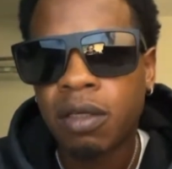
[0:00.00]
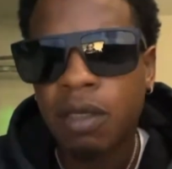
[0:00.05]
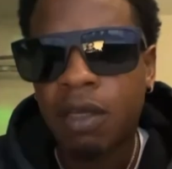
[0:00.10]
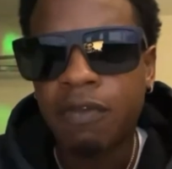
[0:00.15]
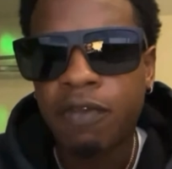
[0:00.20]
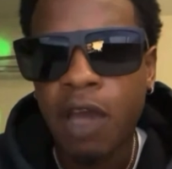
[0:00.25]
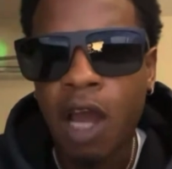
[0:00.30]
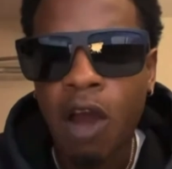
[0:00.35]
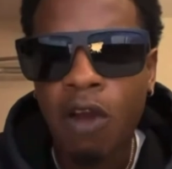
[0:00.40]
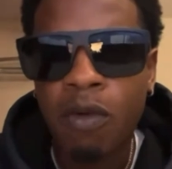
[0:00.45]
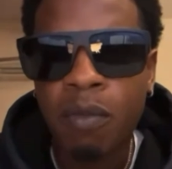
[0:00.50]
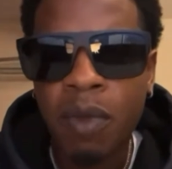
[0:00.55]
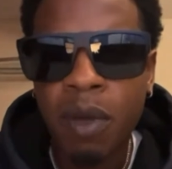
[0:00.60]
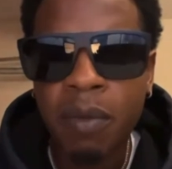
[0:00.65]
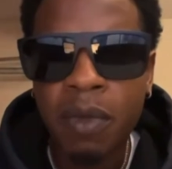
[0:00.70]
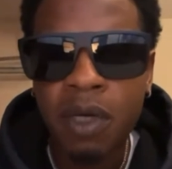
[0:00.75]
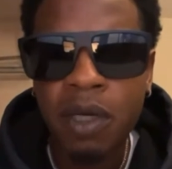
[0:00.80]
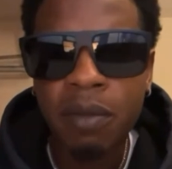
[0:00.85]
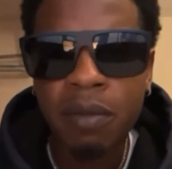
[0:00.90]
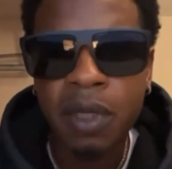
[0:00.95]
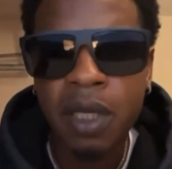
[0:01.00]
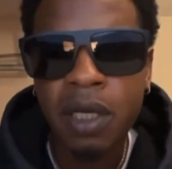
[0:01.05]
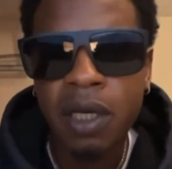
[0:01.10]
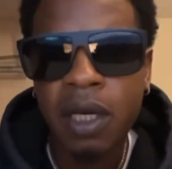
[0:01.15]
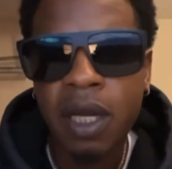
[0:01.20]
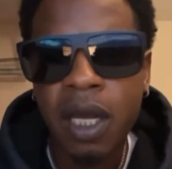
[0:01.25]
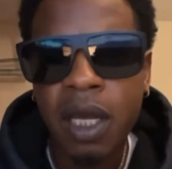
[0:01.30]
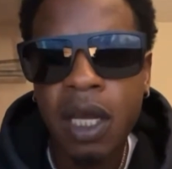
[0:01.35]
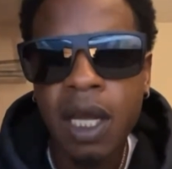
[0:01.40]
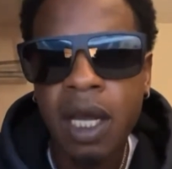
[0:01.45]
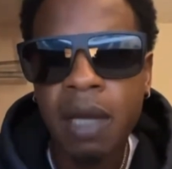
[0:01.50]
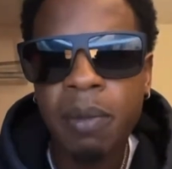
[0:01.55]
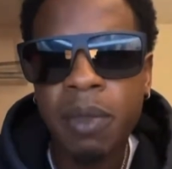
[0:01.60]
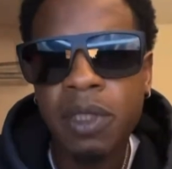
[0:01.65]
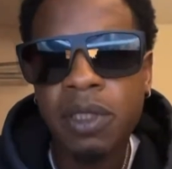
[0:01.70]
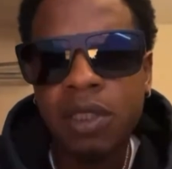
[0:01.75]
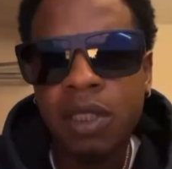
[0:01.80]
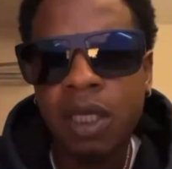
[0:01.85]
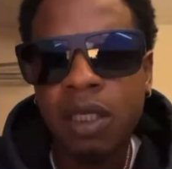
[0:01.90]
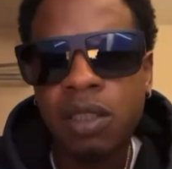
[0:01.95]
If y'all remember them, get in that
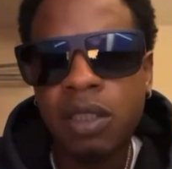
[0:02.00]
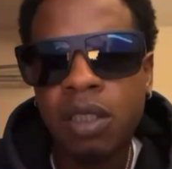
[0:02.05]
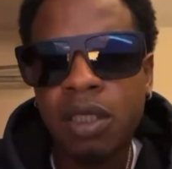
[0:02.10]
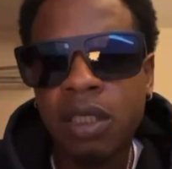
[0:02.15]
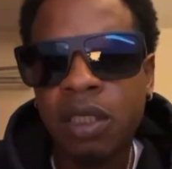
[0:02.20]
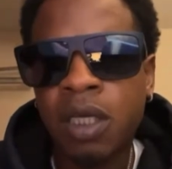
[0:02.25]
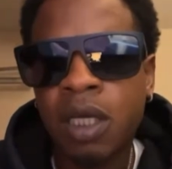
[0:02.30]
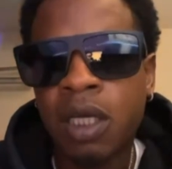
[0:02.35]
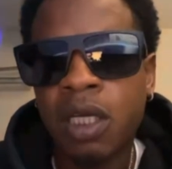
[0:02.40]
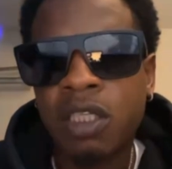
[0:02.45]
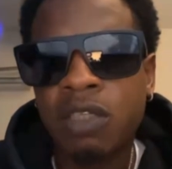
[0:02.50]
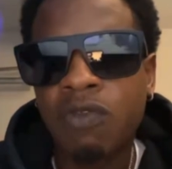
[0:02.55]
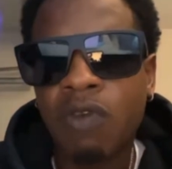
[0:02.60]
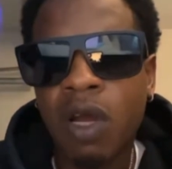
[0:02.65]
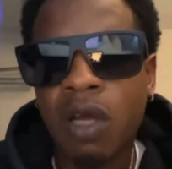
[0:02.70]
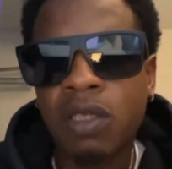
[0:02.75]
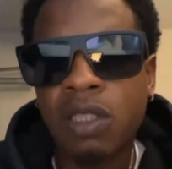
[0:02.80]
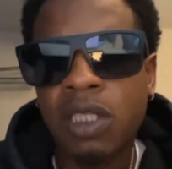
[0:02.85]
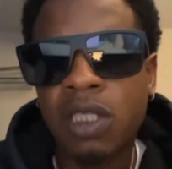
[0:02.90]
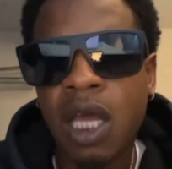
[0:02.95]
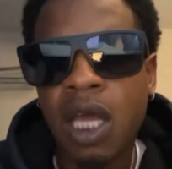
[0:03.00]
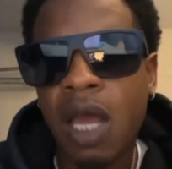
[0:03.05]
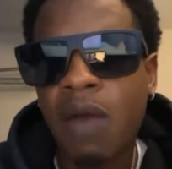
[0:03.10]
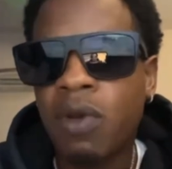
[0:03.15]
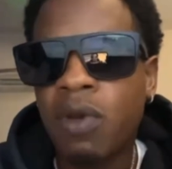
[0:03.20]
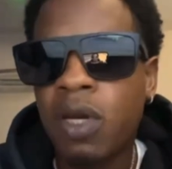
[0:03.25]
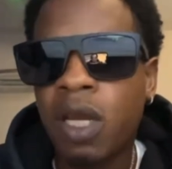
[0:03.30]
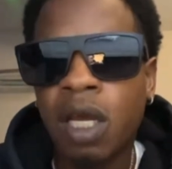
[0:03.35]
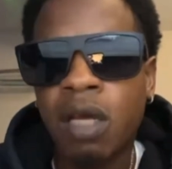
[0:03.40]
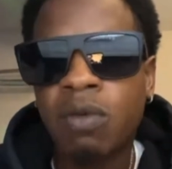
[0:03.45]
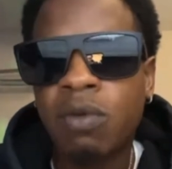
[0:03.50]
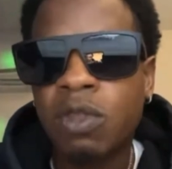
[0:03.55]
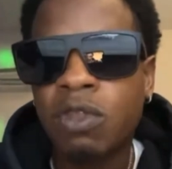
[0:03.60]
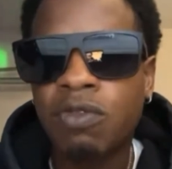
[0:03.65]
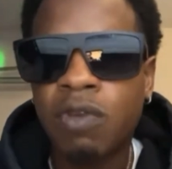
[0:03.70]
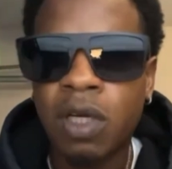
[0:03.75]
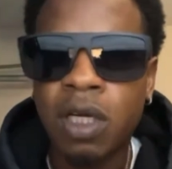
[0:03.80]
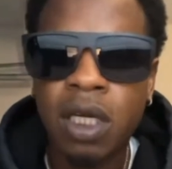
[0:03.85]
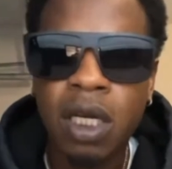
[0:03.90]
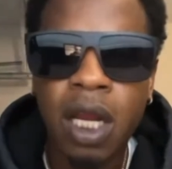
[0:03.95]
comment section and did this around the time when nigga was
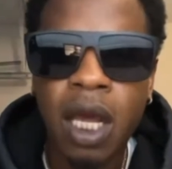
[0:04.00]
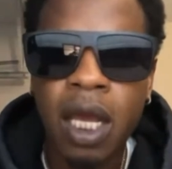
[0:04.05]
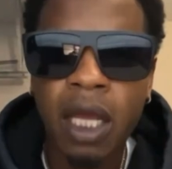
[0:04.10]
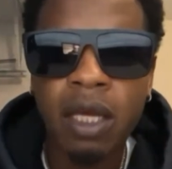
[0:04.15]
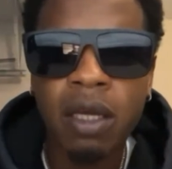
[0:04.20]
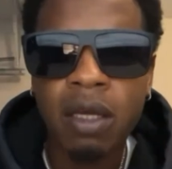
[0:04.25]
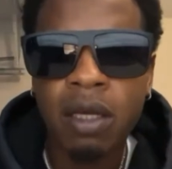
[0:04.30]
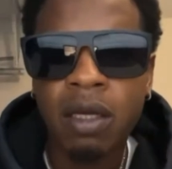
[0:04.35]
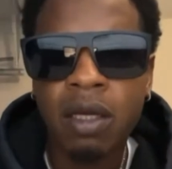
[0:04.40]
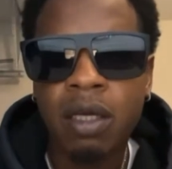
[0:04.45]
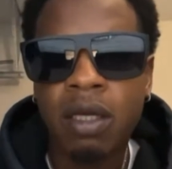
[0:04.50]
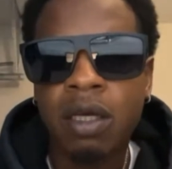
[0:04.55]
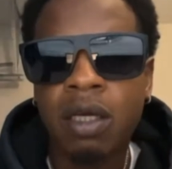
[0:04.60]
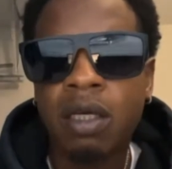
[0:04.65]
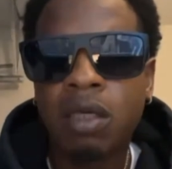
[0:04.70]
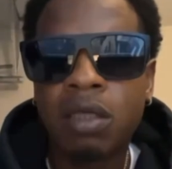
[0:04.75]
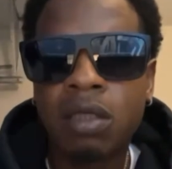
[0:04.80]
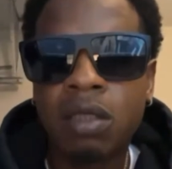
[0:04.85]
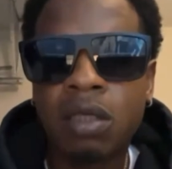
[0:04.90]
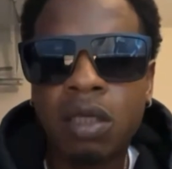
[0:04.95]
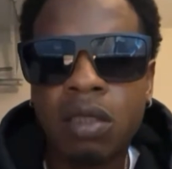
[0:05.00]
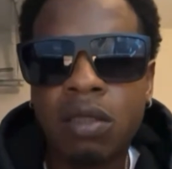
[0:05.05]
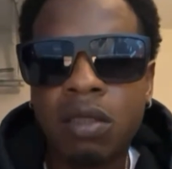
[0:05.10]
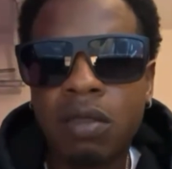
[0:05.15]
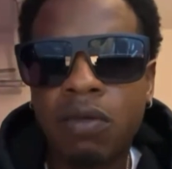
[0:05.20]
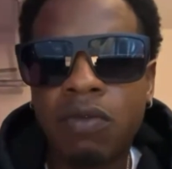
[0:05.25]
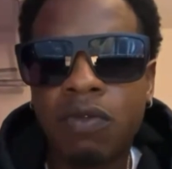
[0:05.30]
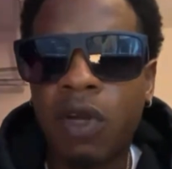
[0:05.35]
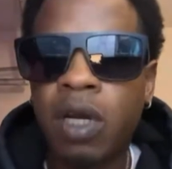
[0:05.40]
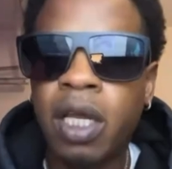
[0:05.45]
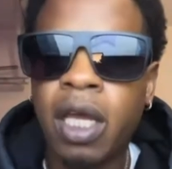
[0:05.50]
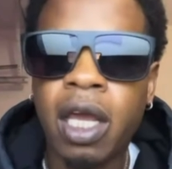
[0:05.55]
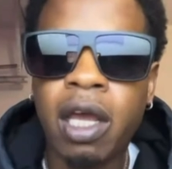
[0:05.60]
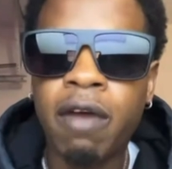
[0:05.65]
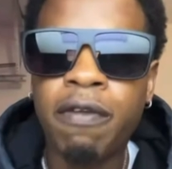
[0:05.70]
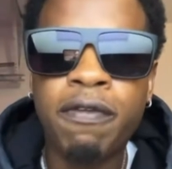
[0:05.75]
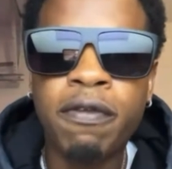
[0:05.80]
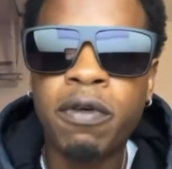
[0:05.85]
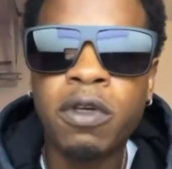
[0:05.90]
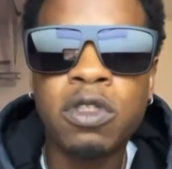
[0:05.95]
really like the really
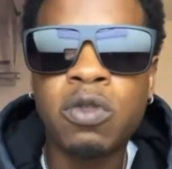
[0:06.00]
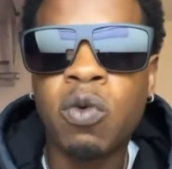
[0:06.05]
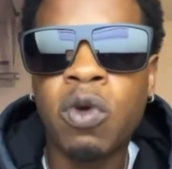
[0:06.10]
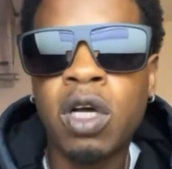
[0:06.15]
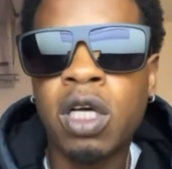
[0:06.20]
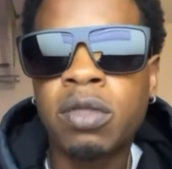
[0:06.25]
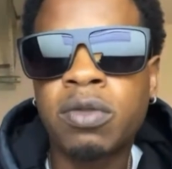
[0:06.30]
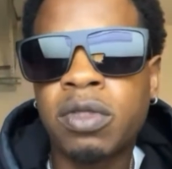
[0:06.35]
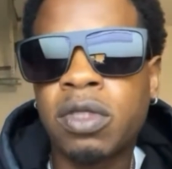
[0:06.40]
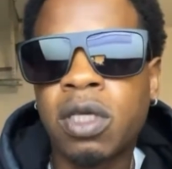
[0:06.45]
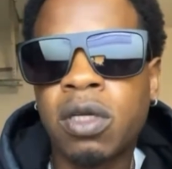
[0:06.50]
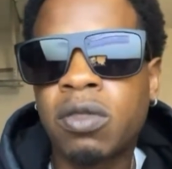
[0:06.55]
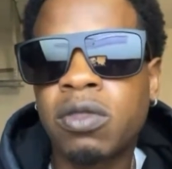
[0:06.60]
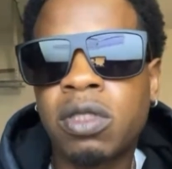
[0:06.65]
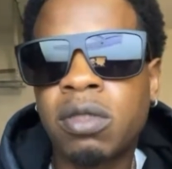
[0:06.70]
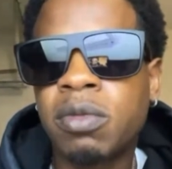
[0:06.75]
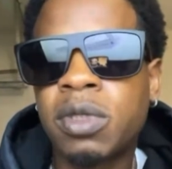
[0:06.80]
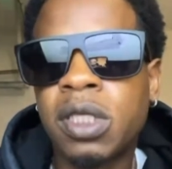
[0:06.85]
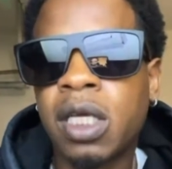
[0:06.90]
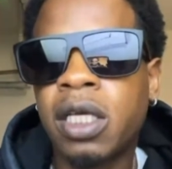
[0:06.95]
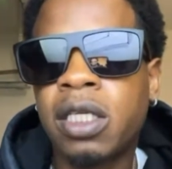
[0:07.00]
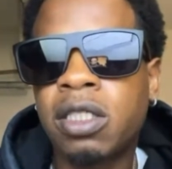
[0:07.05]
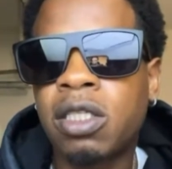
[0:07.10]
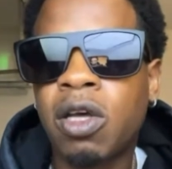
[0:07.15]
Air Force Ones was on some St.